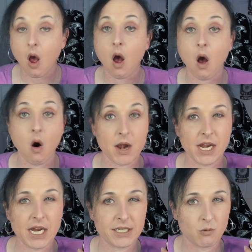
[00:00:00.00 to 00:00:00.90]
or you
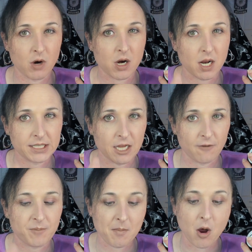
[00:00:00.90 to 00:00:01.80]
need to work on
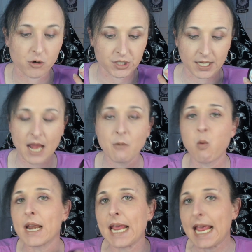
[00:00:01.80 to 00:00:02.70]
self-promotion. And
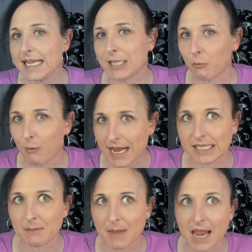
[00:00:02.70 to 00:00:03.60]
what is a
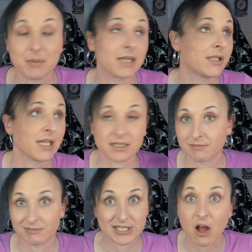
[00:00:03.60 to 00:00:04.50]
resume but
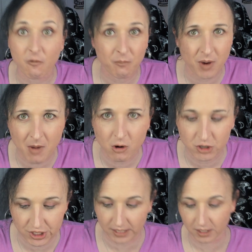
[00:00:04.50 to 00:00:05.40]
just
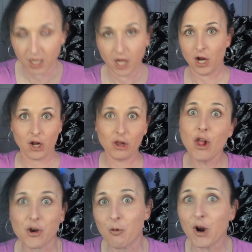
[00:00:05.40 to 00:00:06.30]
self-promotion?
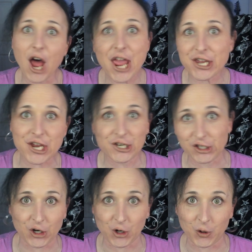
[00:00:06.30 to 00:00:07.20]
Look what I can
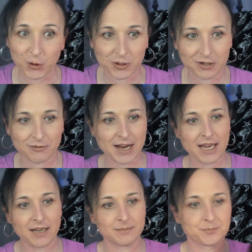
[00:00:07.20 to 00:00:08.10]
do,
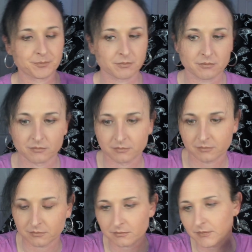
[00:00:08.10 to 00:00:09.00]
right?
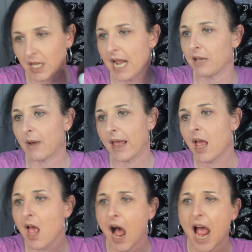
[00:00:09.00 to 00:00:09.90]
Anyway,
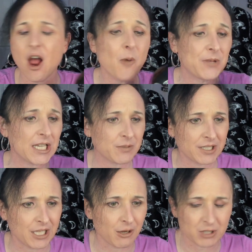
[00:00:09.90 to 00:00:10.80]
I hope this
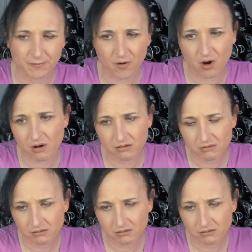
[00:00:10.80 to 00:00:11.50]
was useful.